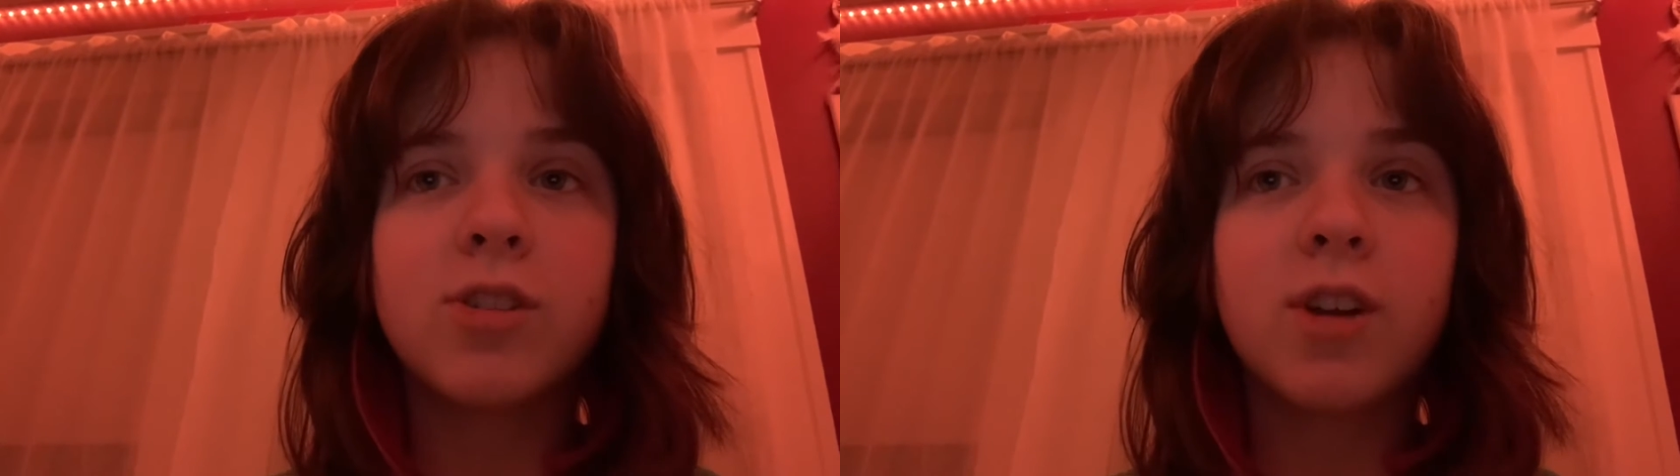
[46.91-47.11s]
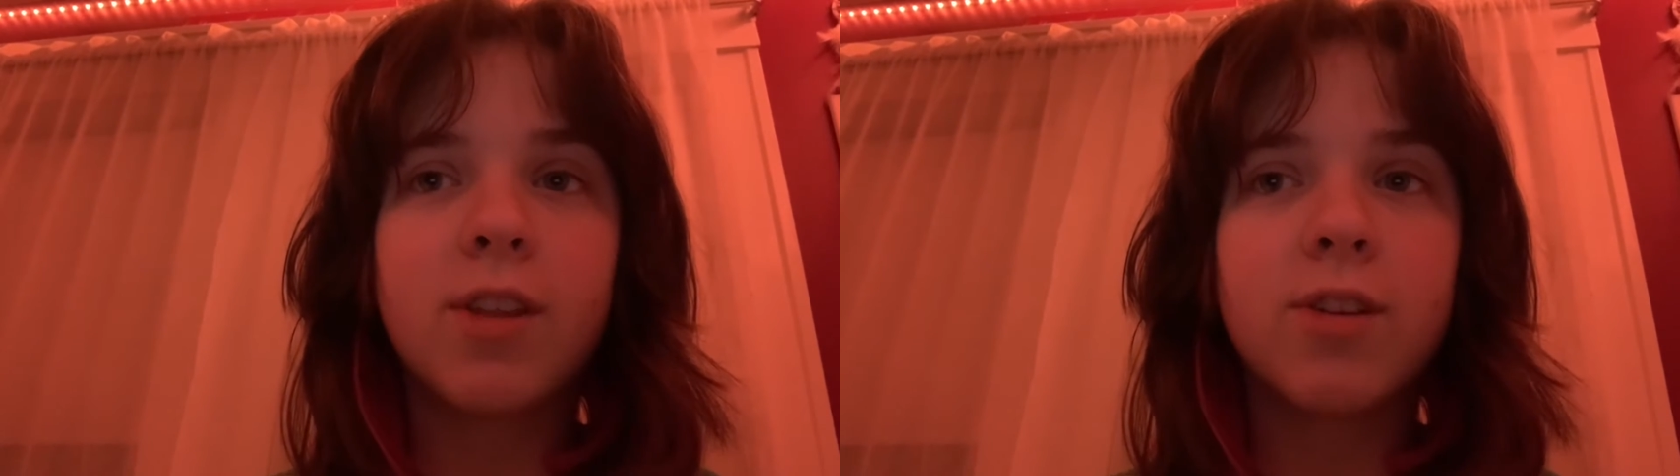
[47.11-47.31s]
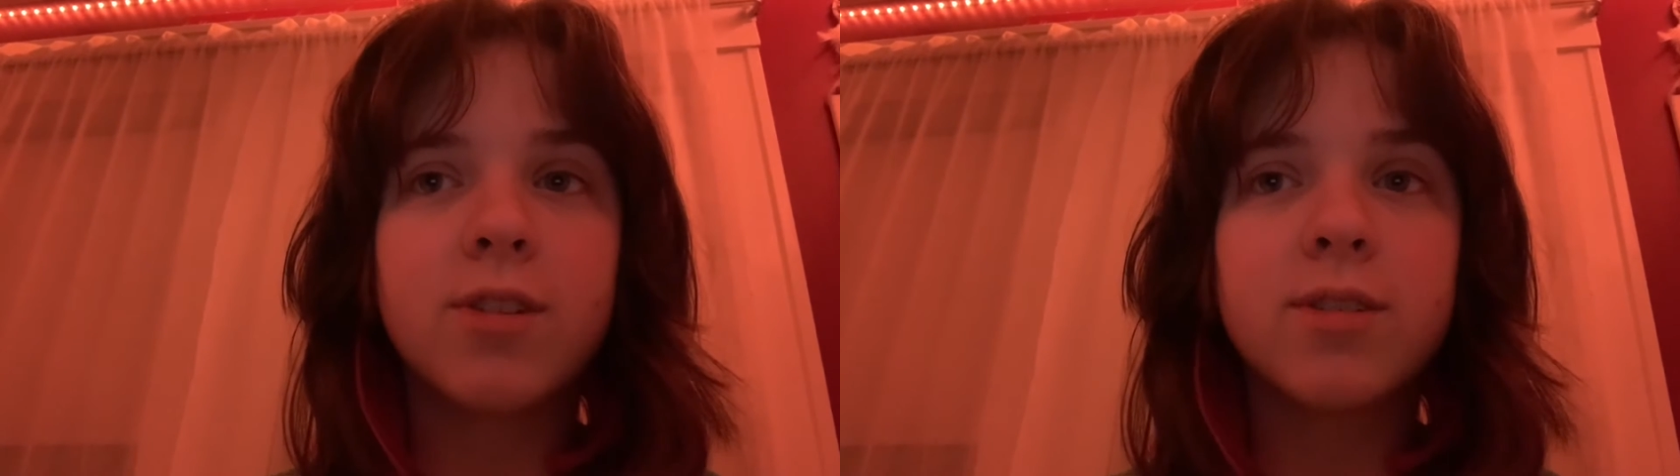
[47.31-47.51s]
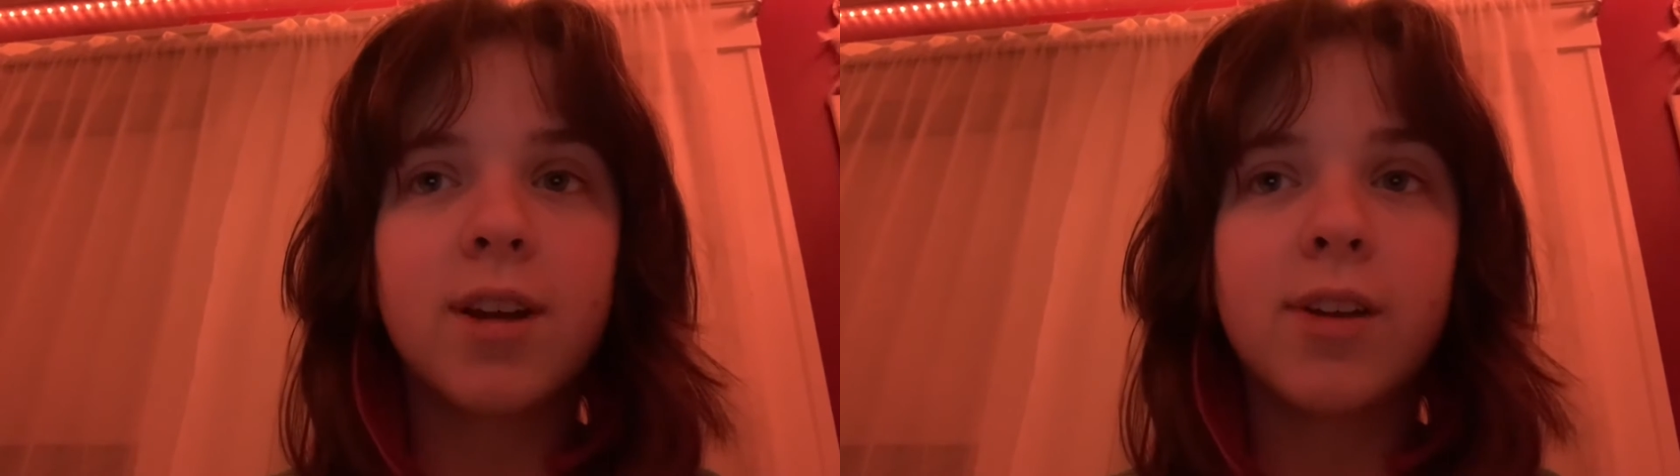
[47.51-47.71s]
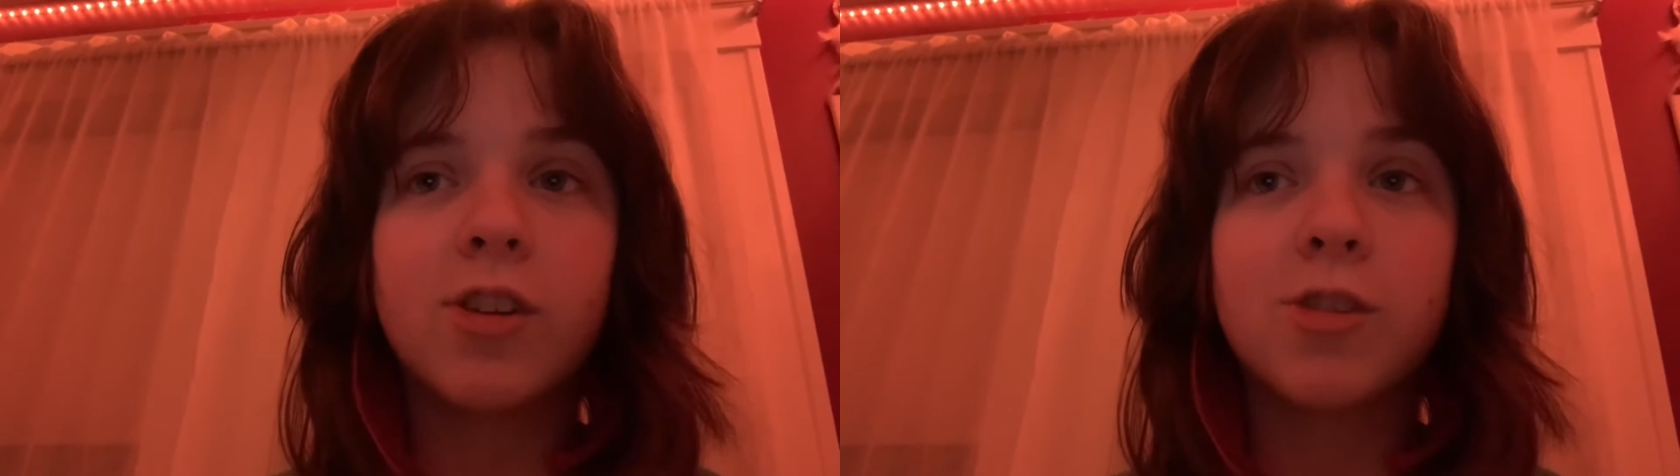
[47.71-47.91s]
others, I
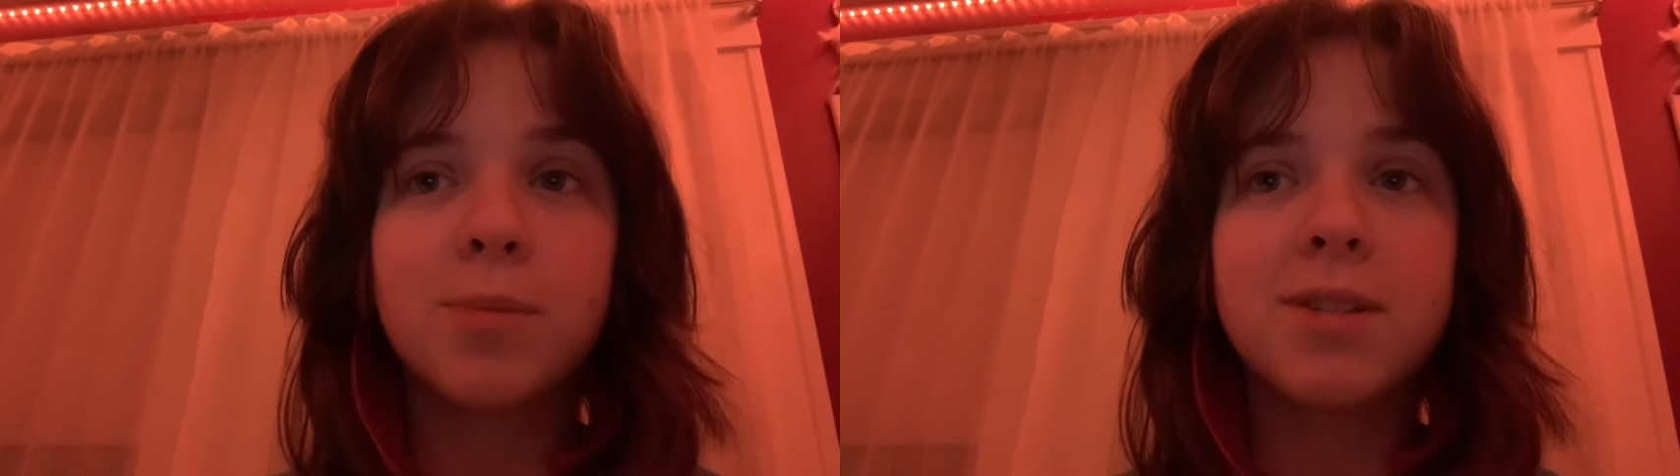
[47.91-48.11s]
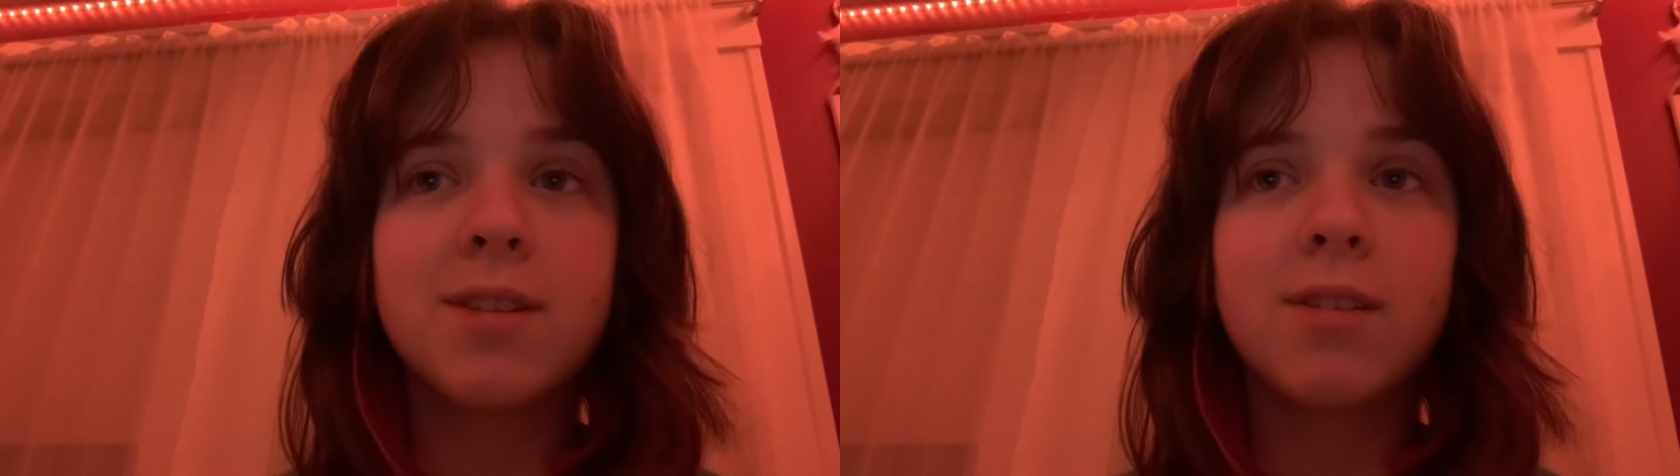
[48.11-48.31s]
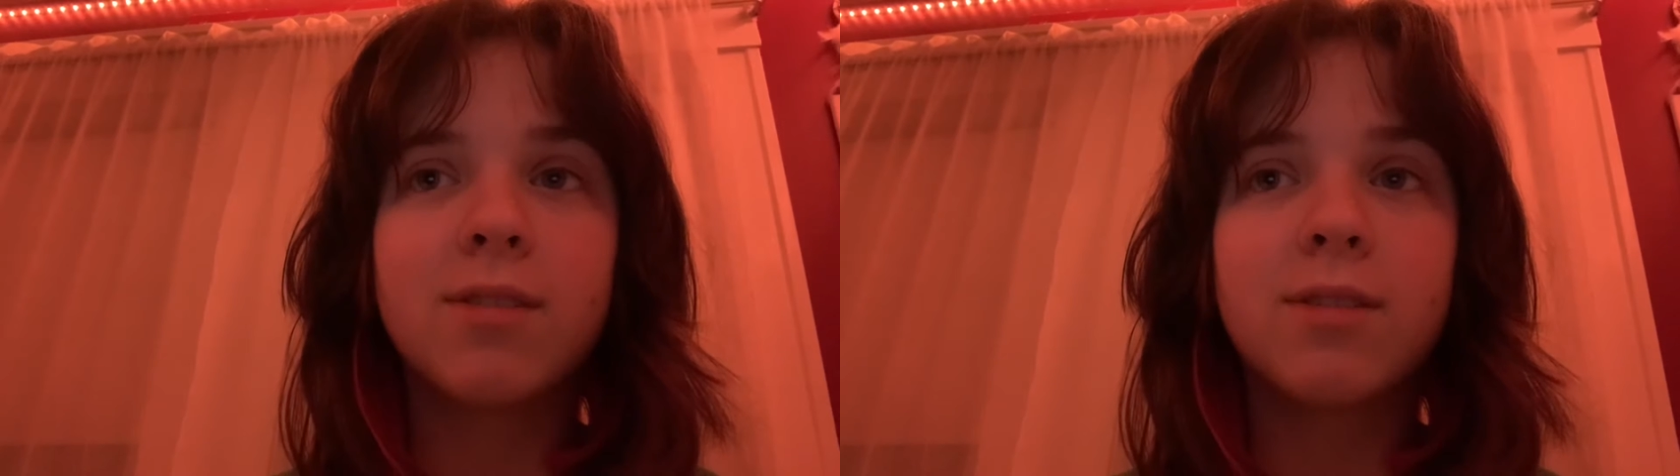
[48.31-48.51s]
judge myself,